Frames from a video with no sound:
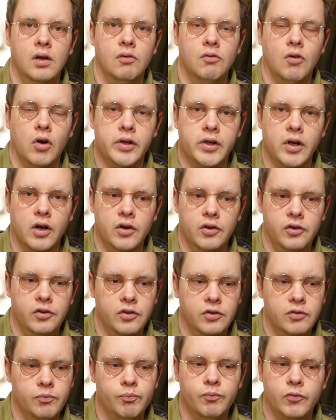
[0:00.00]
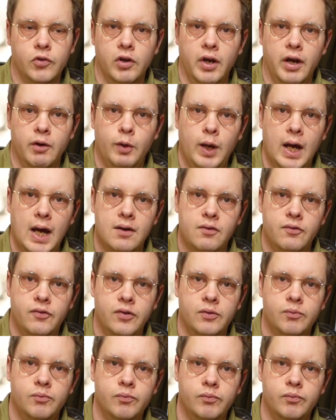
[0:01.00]
Right guys, so here we
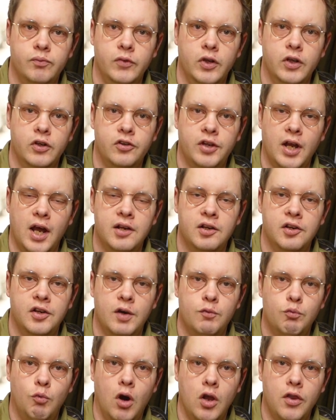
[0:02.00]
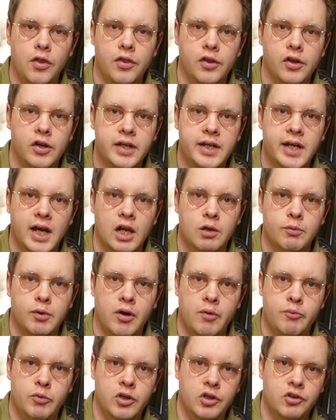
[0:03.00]
have your standard M1 30 caliber
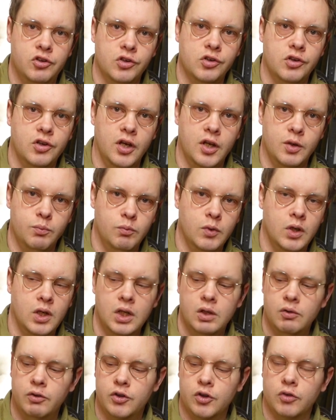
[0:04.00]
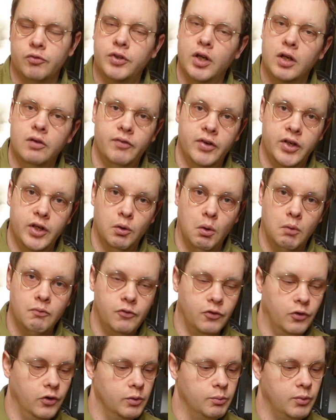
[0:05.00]
ammunition tin, which I've done a video on
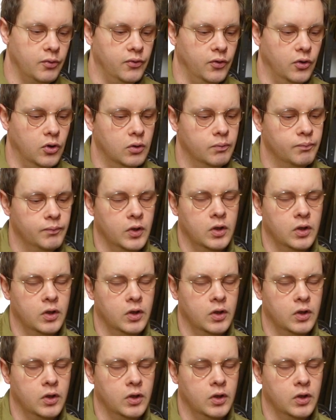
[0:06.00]
for you before.